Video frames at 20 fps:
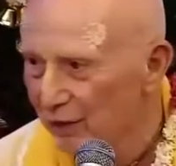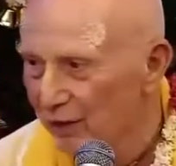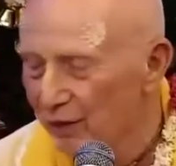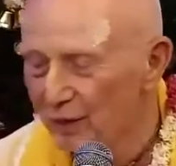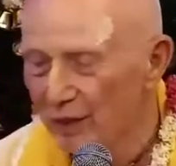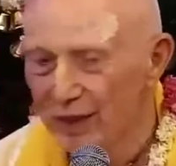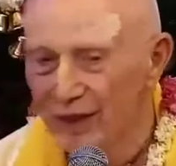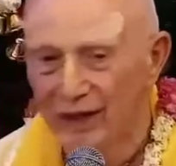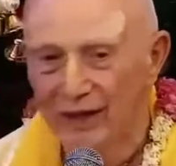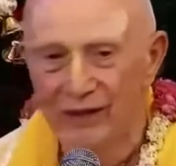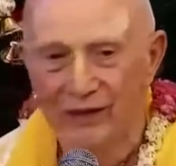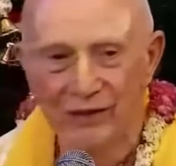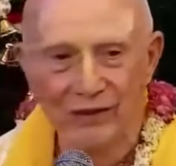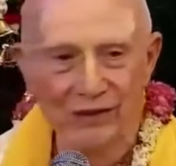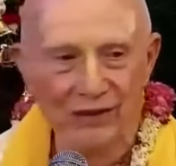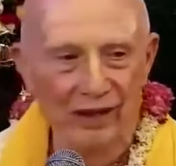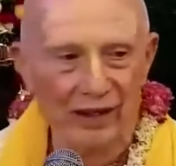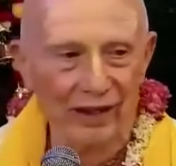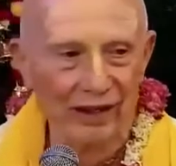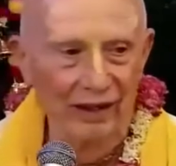When we
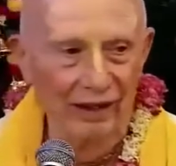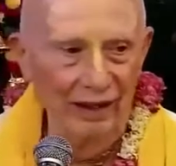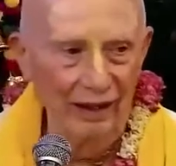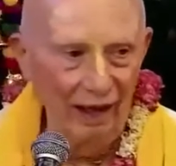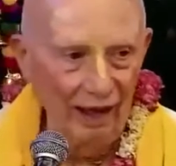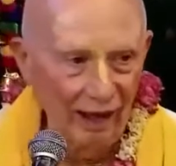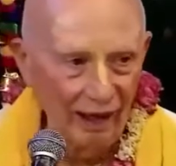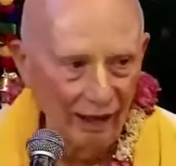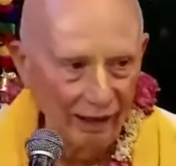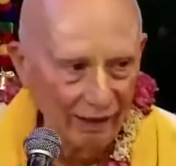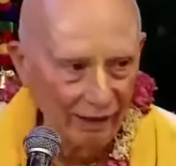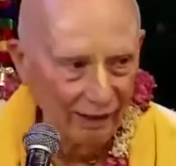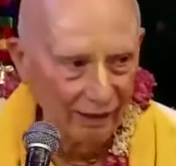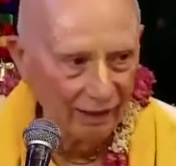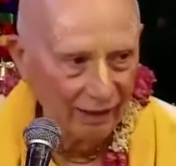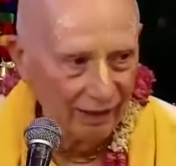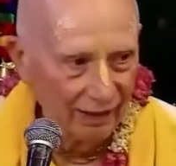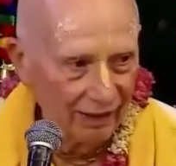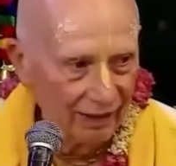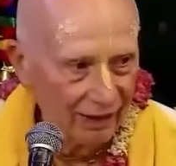understand that,
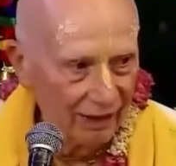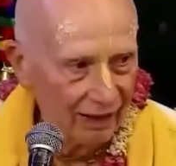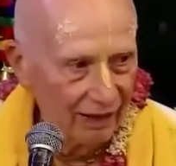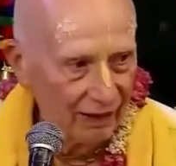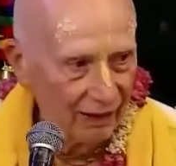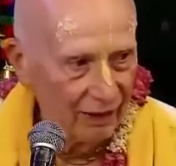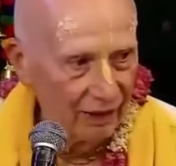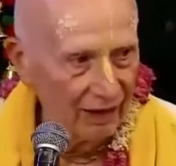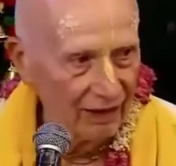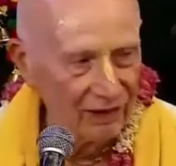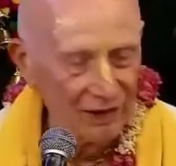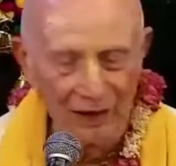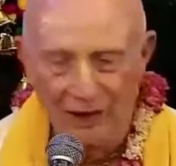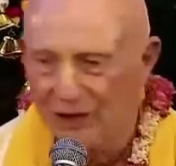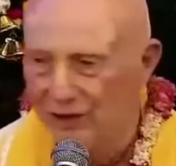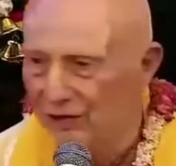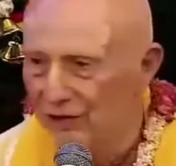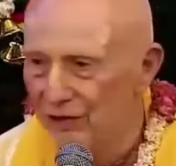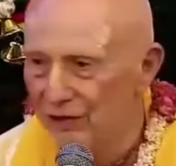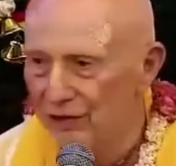then
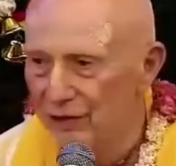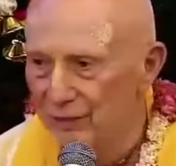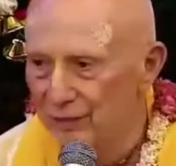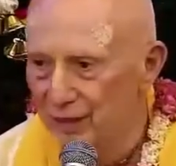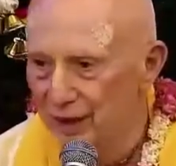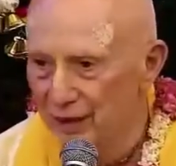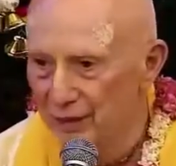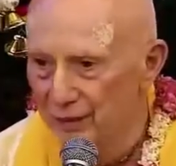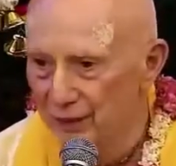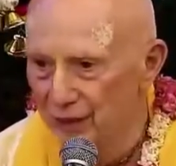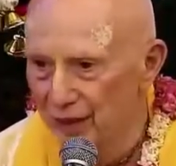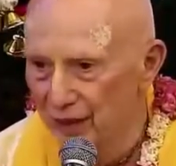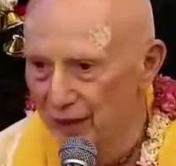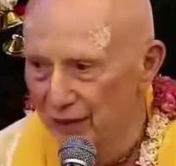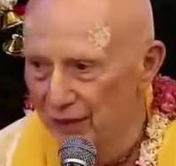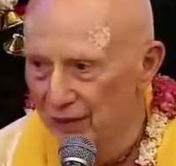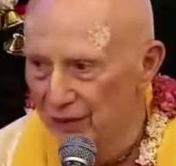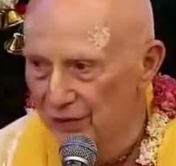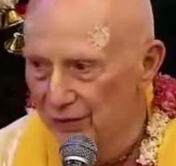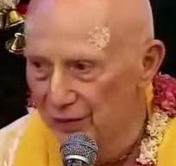it's easy to make
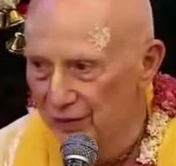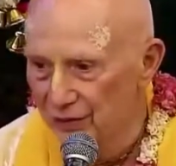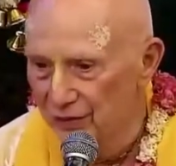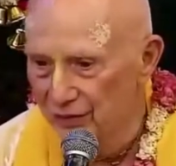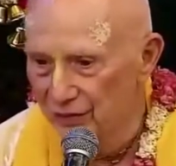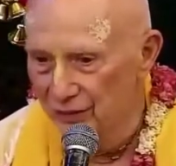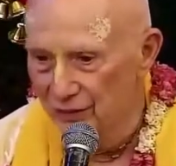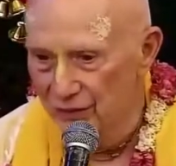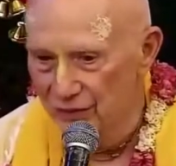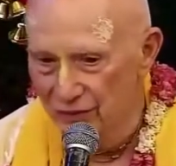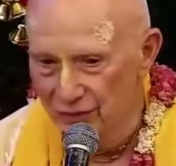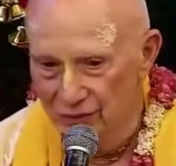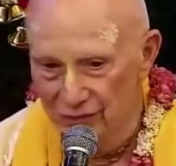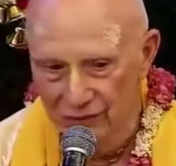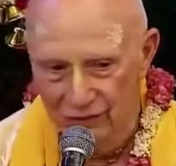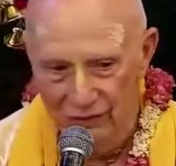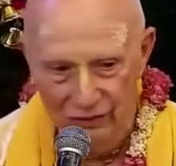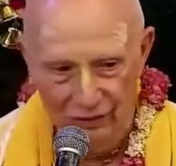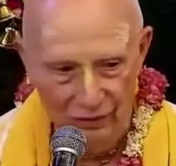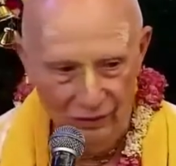progress in
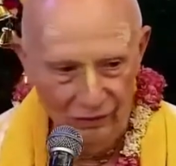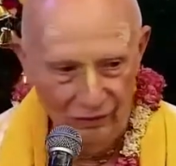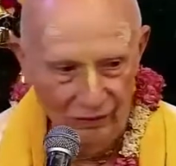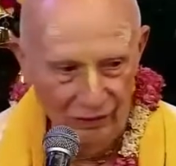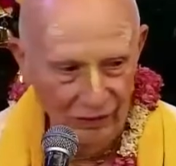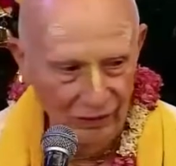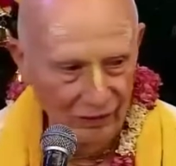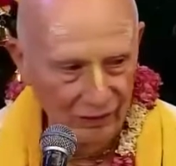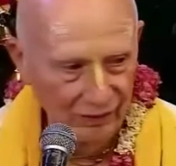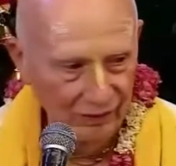devotional service.